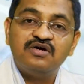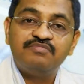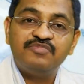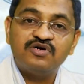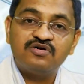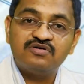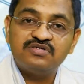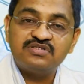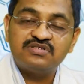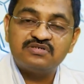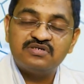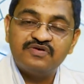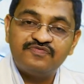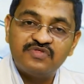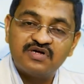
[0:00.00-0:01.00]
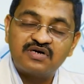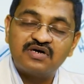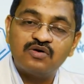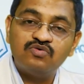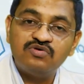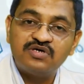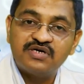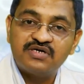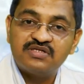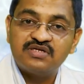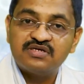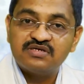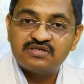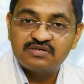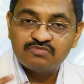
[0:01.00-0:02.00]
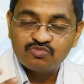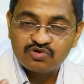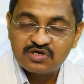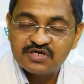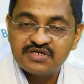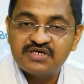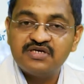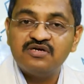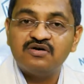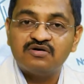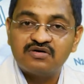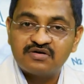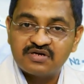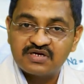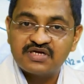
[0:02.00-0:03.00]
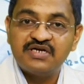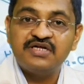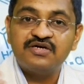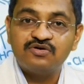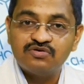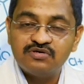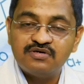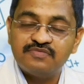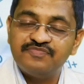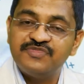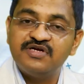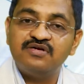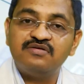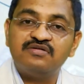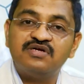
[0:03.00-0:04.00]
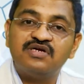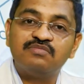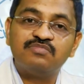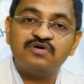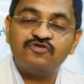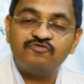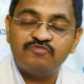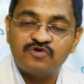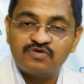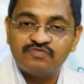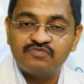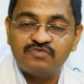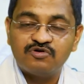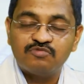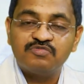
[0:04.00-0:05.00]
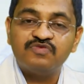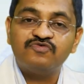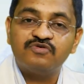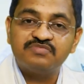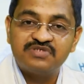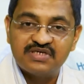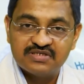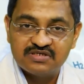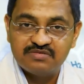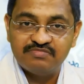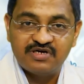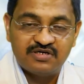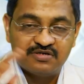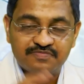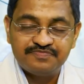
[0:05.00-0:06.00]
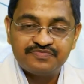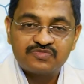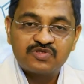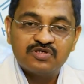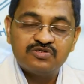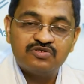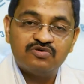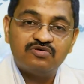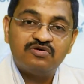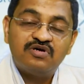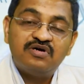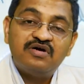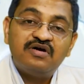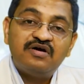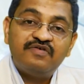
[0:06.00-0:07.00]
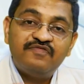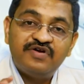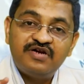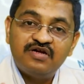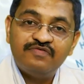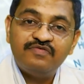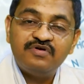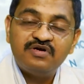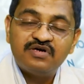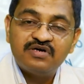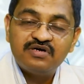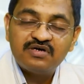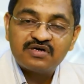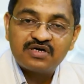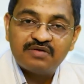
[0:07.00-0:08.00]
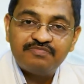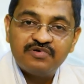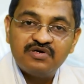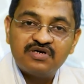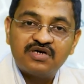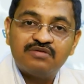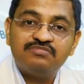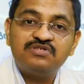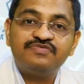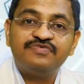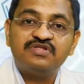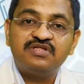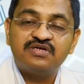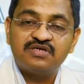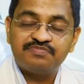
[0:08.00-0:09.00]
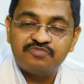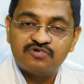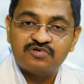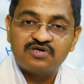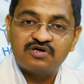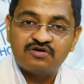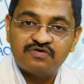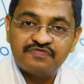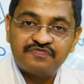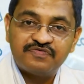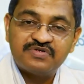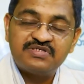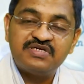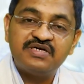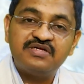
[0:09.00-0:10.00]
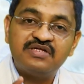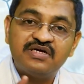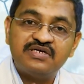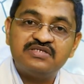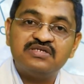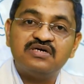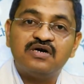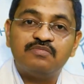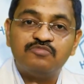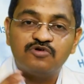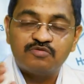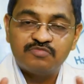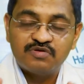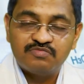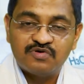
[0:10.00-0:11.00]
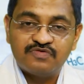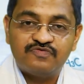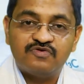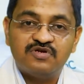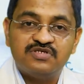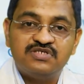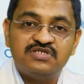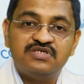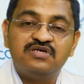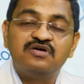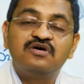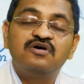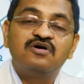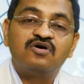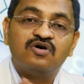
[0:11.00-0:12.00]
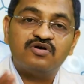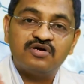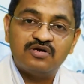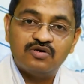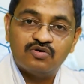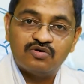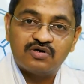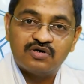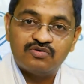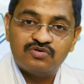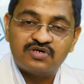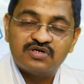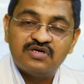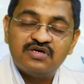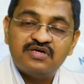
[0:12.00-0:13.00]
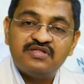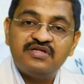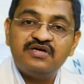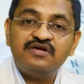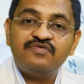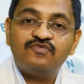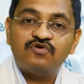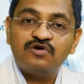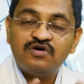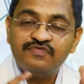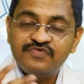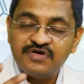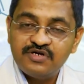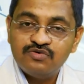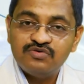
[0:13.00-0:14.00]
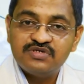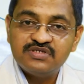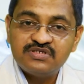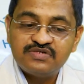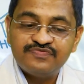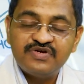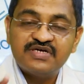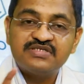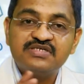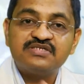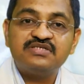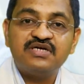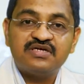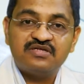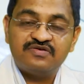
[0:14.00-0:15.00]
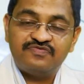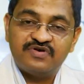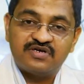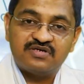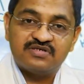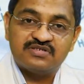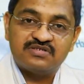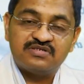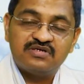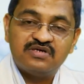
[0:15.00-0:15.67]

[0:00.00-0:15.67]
because if the count and the motility are really good, then the number of normal forms doesn't matter. So whenever a couple comes with a report of, say, there is an abnormal morphology or a low count, then what we do is we assess the other factors.